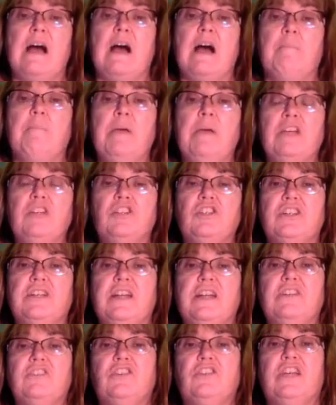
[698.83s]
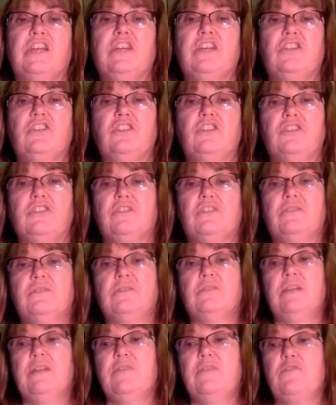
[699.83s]
patient educational
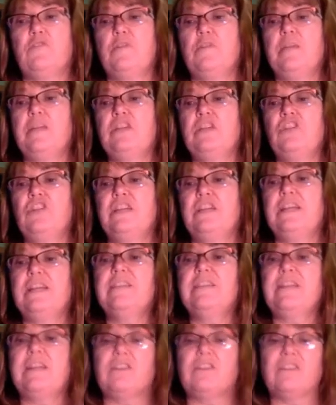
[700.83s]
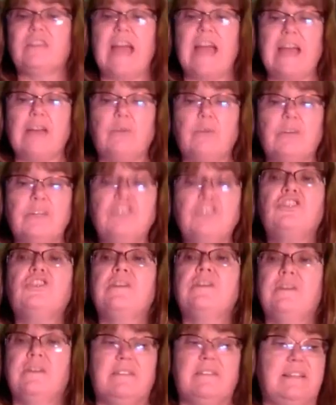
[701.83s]
information in their language,
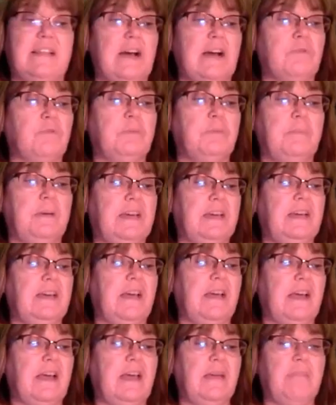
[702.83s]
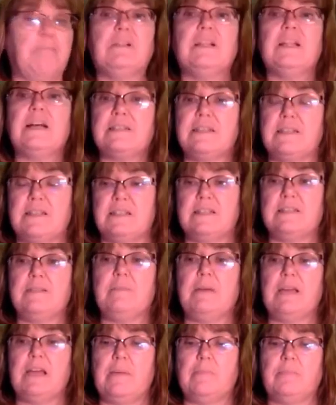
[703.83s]
that would be a plus to
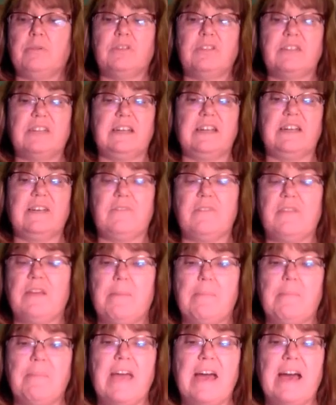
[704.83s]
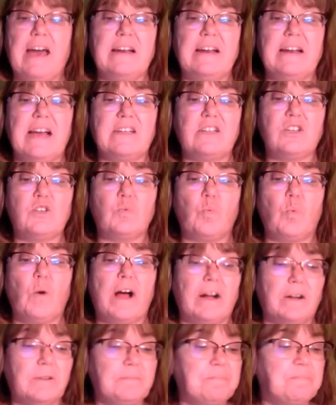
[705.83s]
be able to give them that as
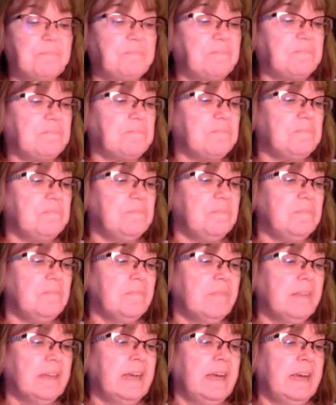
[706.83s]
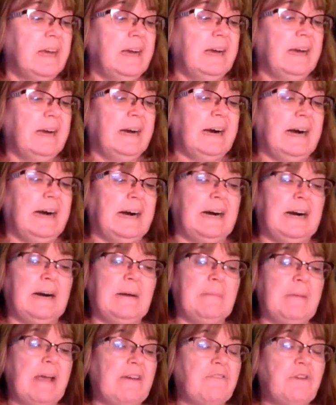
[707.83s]
well.
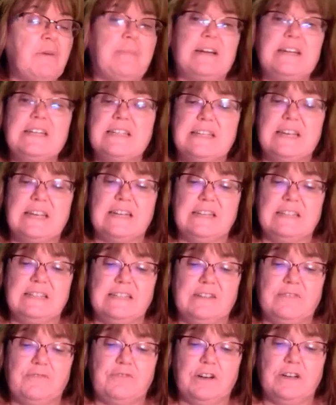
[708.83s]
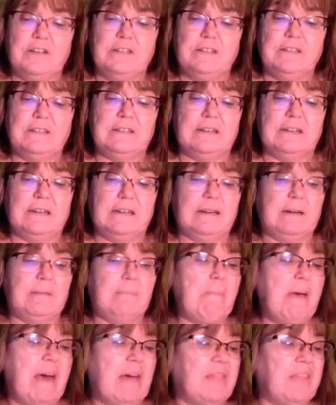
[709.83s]
Everybody's got a different
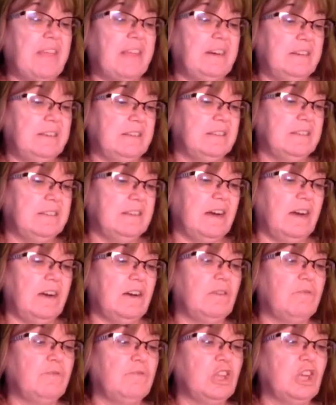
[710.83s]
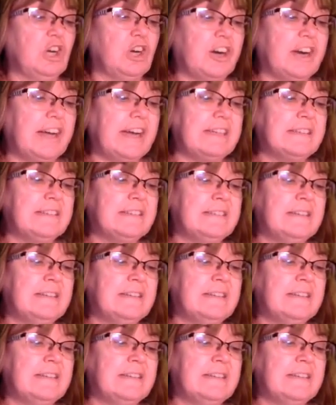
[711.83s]
method of learning.